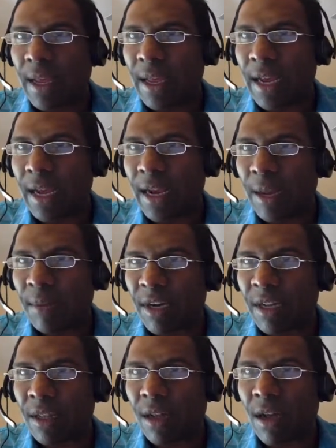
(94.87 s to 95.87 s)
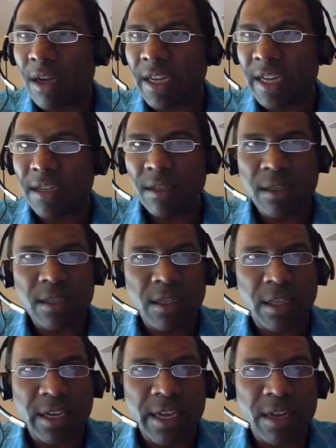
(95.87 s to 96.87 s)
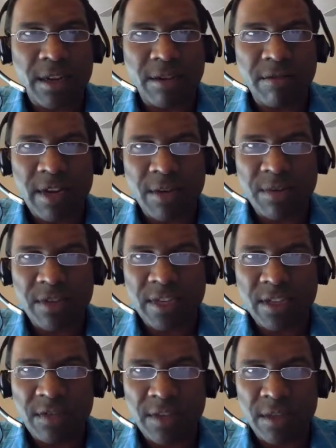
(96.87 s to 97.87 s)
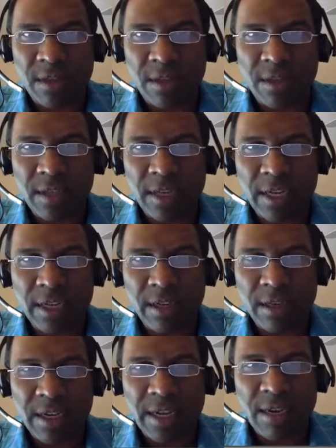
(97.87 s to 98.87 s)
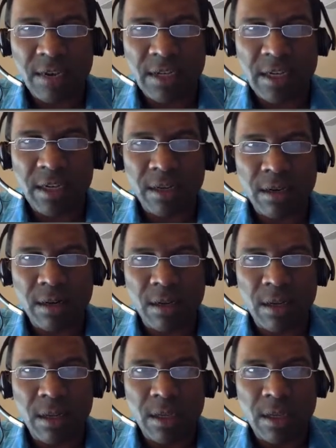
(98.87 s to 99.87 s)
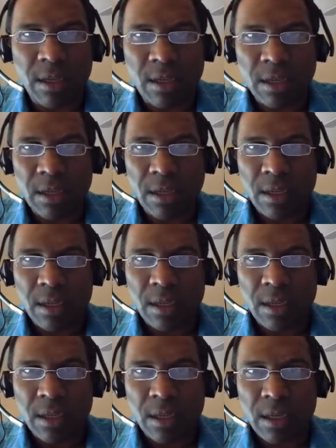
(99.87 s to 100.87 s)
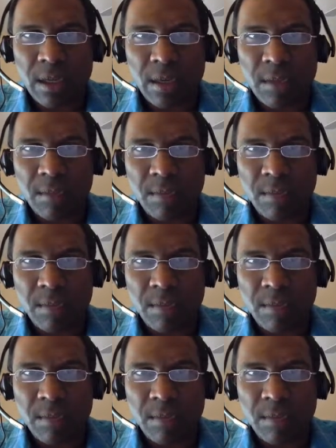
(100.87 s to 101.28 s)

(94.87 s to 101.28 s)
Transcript: and I'm going to log in to the account I created with JSFiddle. See, I got an account here. Let's